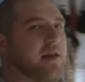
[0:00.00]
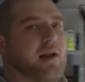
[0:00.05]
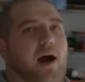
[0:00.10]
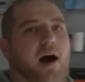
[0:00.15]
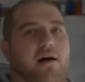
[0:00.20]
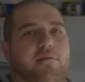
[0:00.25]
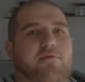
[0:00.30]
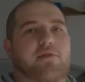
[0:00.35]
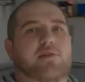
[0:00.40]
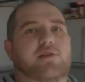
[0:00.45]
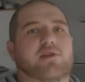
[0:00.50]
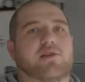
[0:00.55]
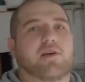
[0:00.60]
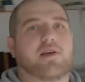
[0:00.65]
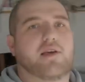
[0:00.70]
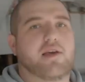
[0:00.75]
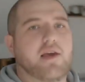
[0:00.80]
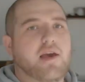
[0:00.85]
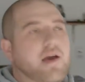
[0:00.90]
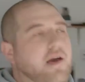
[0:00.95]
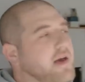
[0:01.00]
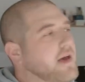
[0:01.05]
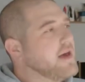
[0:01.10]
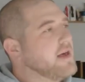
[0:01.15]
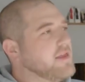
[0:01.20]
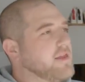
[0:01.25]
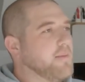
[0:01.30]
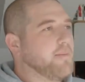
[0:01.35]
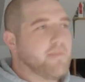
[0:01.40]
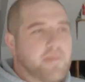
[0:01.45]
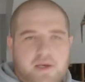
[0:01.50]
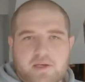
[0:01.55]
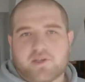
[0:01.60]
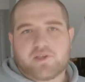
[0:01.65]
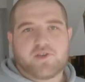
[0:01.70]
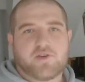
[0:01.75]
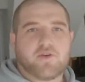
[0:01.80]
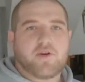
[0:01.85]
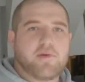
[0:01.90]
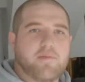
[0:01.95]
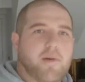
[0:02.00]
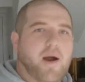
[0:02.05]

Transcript: then obviously the mystery